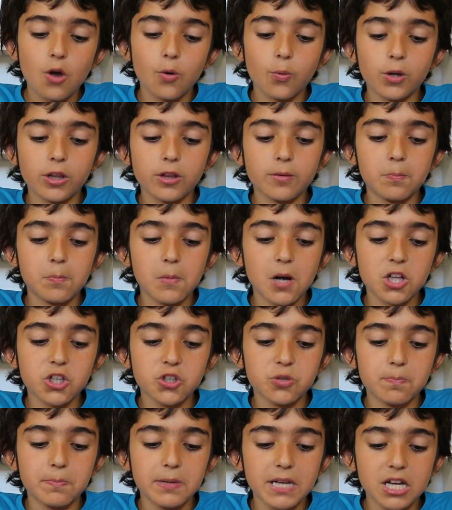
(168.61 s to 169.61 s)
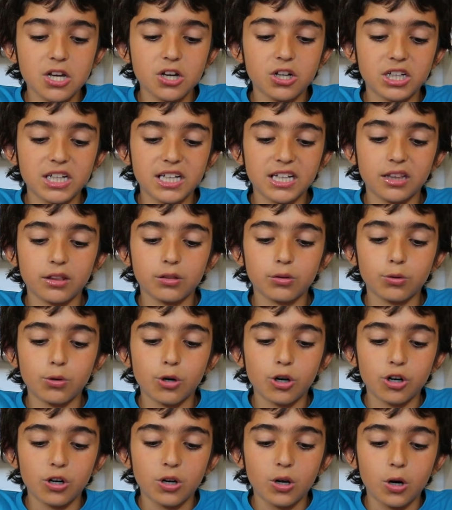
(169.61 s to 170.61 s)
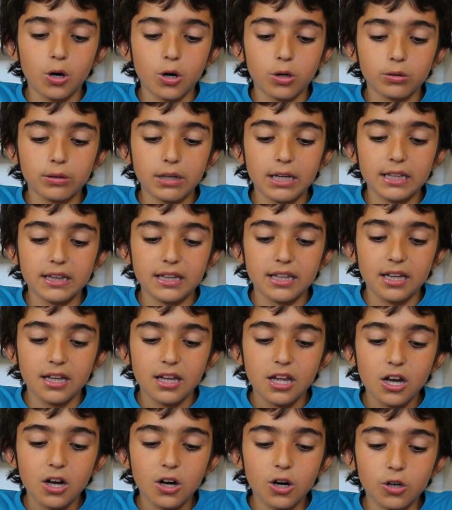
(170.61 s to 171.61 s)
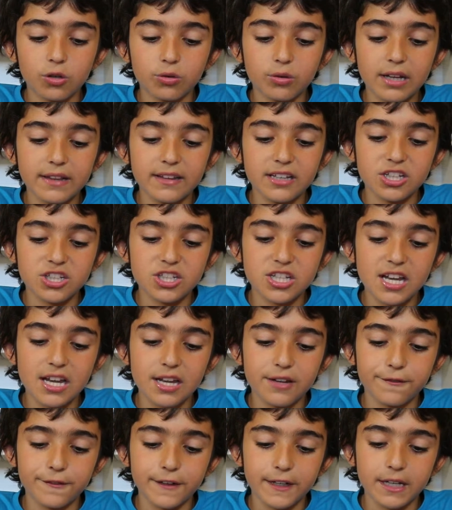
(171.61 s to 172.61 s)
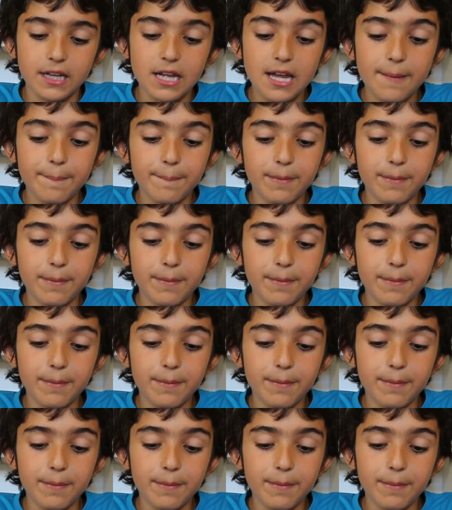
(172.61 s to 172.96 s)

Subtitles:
with much bigger kids who are already shaving.